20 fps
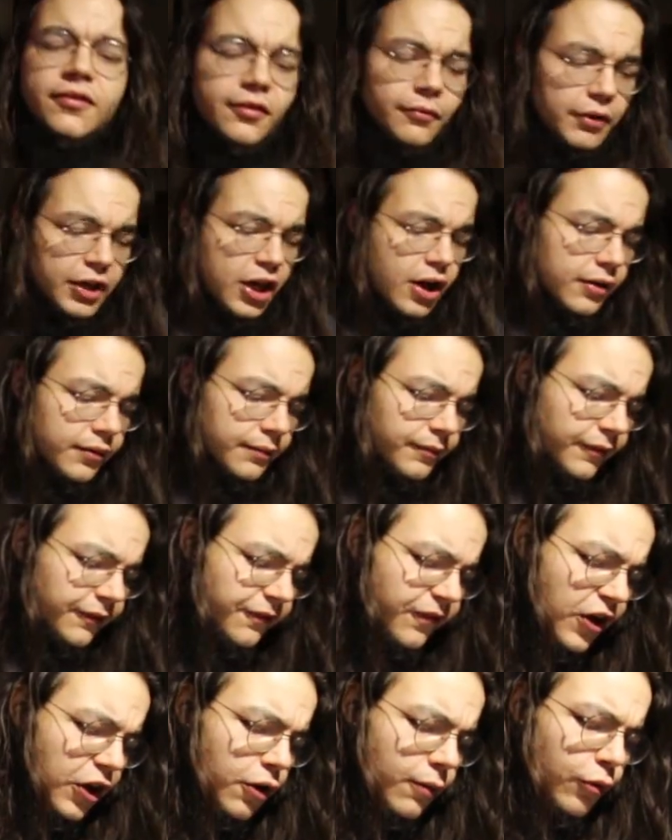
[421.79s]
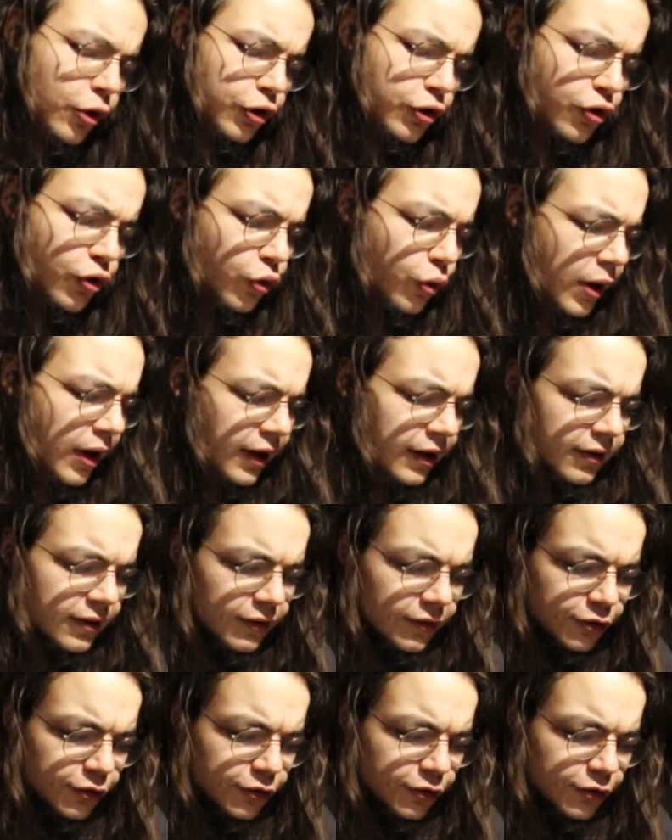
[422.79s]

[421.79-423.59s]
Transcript: So we got Fingerboard Queen,